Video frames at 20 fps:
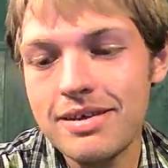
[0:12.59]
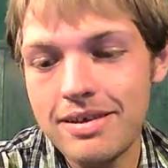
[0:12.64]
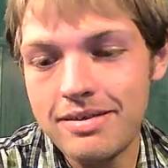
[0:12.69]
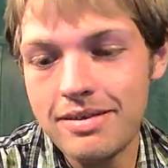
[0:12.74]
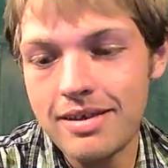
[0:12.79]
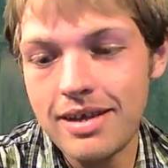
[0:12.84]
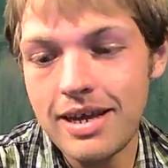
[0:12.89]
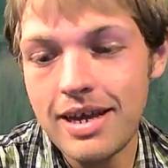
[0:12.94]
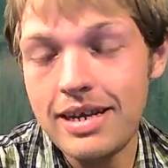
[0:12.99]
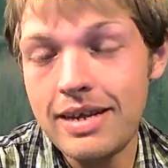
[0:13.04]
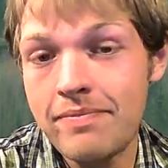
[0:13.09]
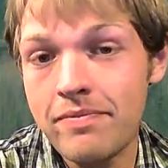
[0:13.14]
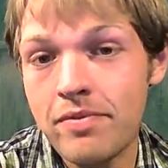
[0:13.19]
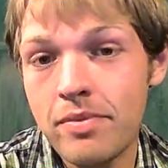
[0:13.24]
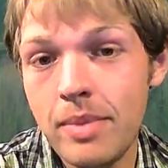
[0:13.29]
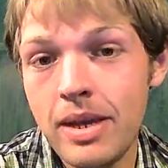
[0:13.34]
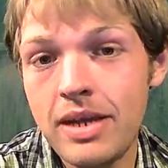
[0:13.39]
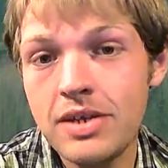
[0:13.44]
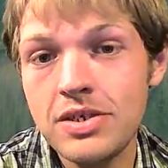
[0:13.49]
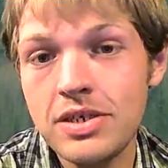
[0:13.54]
got
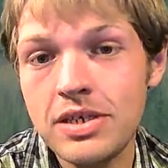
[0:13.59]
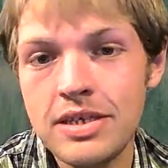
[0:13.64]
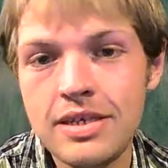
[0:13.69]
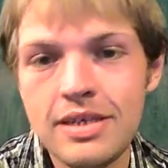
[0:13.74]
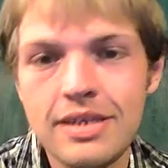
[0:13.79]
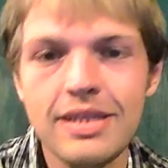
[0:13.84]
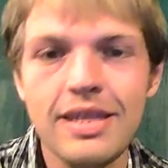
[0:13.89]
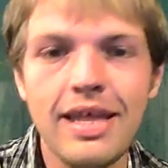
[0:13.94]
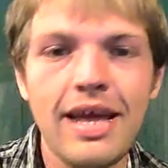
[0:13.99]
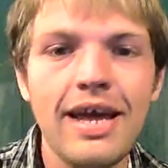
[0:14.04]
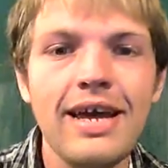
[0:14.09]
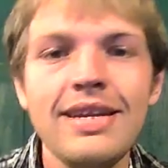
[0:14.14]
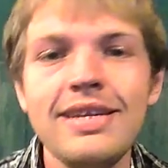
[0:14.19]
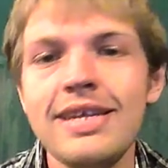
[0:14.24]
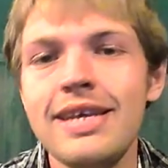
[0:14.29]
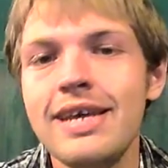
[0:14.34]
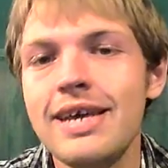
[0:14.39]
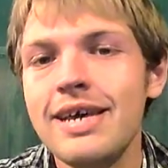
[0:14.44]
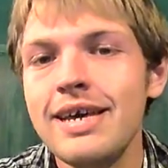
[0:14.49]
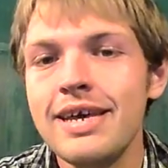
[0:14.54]
information that
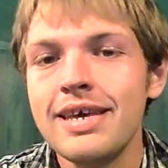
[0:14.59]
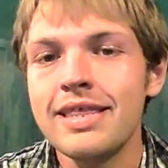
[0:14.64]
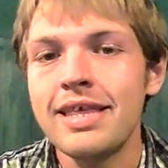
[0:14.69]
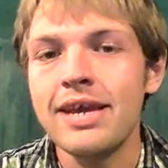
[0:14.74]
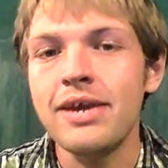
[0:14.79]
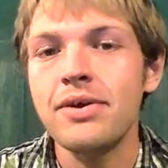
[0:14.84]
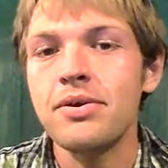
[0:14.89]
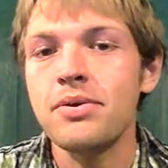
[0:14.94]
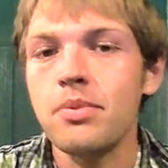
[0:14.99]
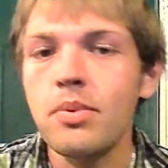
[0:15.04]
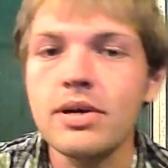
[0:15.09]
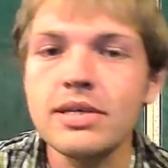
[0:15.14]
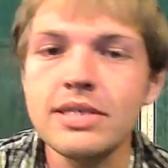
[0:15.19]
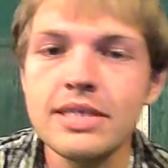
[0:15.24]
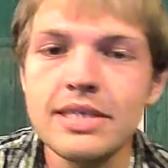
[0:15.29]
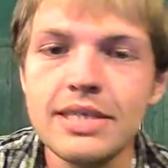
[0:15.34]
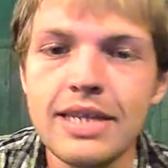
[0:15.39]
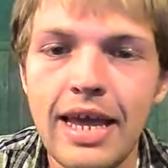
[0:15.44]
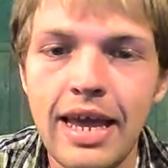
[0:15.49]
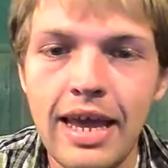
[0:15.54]
there
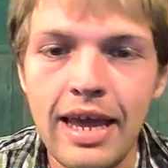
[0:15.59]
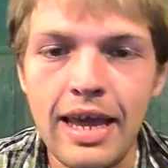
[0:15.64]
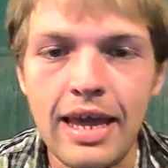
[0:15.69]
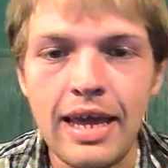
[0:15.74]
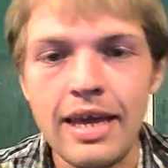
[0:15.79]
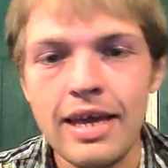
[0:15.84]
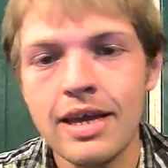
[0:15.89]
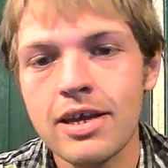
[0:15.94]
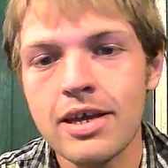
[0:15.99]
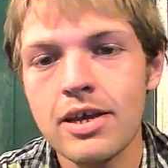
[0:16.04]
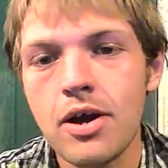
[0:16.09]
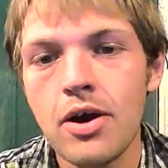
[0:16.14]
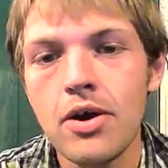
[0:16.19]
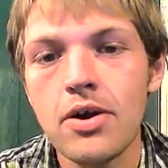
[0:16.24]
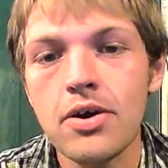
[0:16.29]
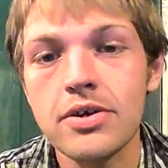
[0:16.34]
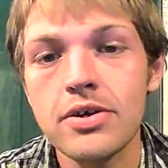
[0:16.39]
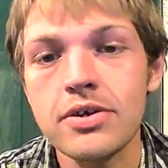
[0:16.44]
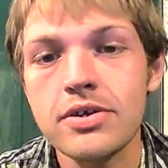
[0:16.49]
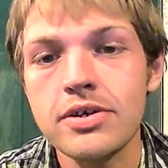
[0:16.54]
was a
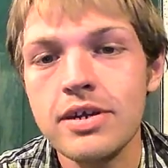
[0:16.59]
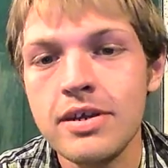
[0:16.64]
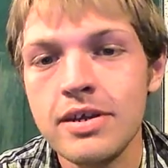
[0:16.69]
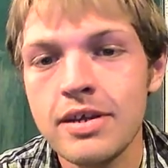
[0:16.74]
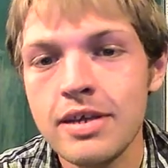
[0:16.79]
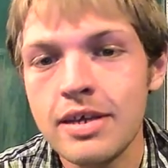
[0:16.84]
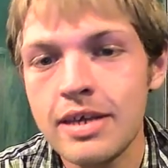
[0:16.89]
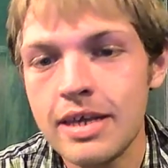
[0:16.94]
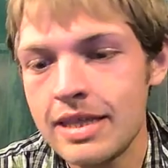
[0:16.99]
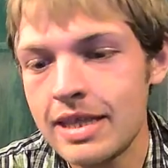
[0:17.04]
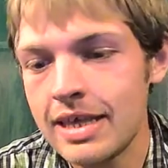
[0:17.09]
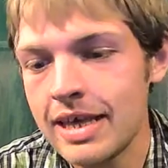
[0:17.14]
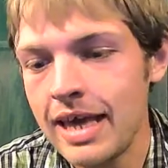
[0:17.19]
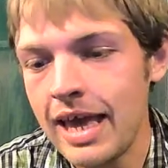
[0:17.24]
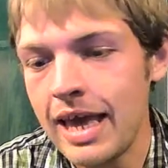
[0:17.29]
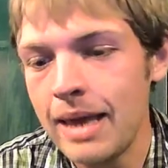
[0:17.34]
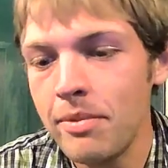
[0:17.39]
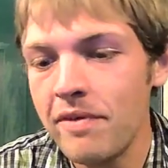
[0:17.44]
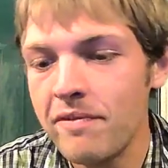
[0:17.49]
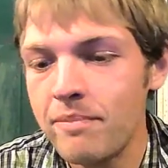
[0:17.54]
card in the
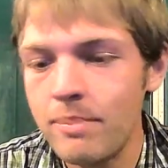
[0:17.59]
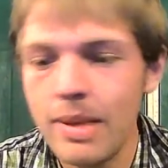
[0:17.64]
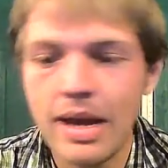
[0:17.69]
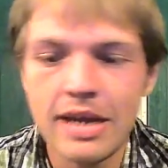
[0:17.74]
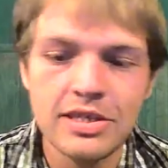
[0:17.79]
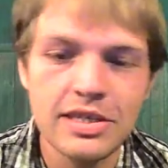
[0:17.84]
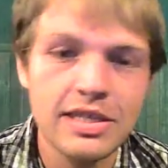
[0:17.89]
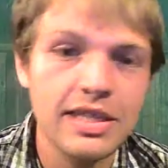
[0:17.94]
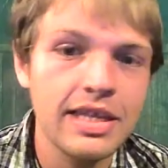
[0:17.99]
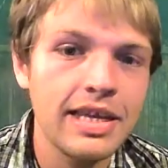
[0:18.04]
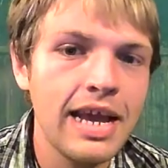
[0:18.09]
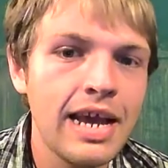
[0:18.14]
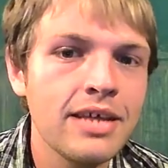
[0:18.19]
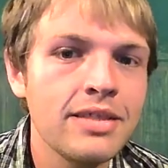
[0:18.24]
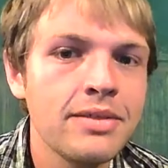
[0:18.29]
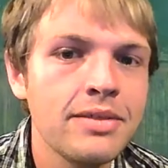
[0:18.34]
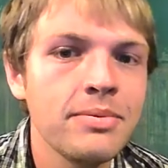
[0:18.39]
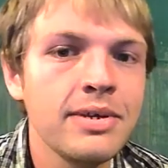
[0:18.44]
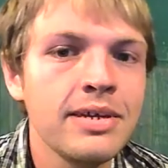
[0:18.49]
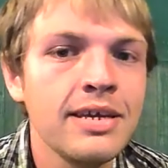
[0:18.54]
game of Magic the
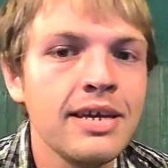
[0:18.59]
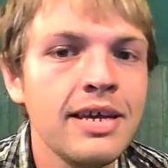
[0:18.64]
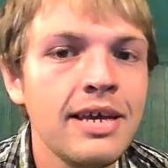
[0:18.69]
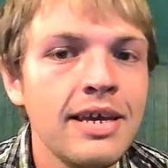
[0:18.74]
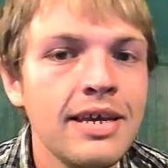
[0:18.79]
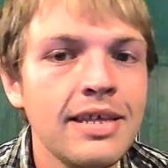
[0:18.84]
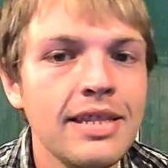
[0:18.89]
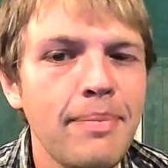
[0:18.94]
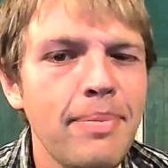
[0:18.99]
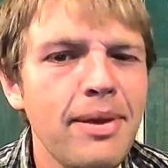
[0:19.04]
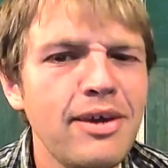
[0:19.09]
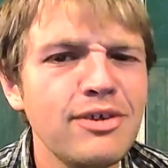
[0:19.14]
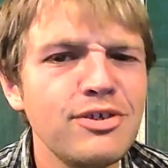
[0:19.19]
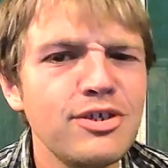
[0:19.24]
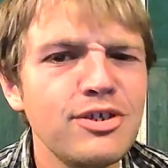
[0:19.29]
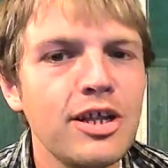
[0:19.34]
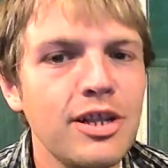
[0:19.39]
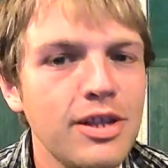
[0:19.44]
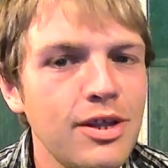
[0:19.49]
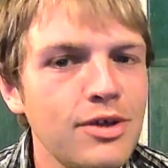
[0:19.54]
Gathering that bears a
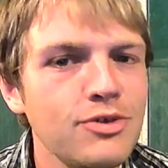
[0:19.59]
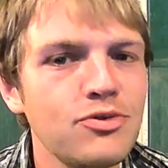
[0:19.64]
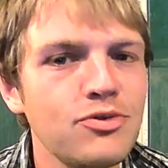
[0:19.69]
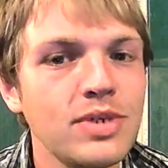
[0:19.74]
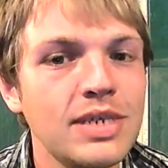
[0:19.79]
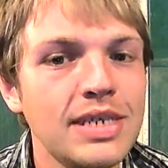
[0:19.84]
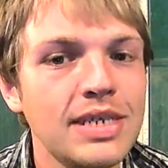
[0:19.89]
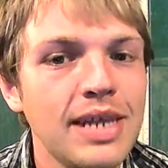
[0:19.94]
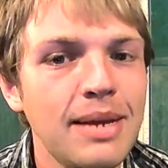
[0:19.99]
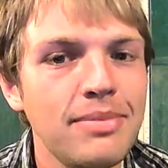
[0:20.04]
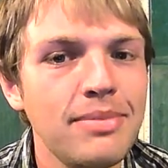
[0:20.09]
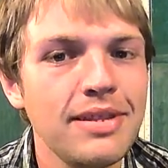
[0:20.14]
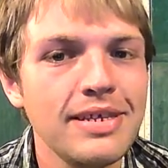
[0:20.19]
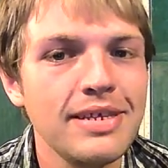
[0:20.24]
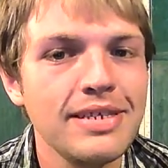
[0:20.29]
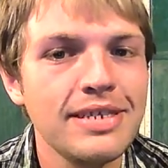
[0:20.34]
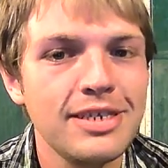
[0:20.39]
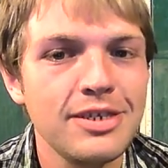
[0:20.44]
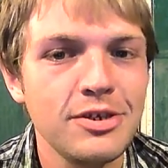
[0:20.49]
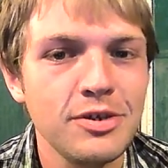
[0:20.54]
close
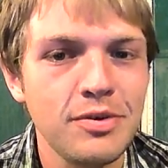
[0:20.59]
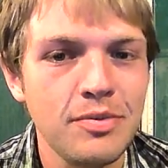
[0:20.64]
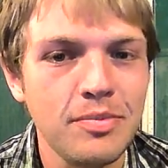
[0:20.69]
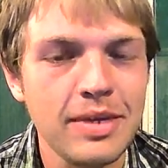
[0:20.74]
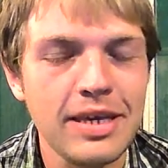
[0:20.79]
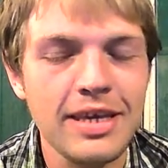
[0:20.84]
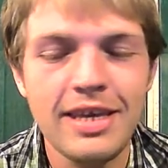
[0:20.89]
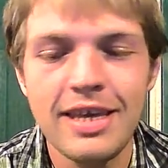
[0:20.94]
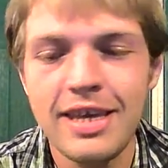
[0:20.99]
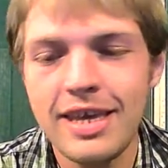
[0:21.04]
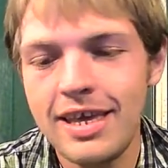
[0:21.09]
resemblance to me,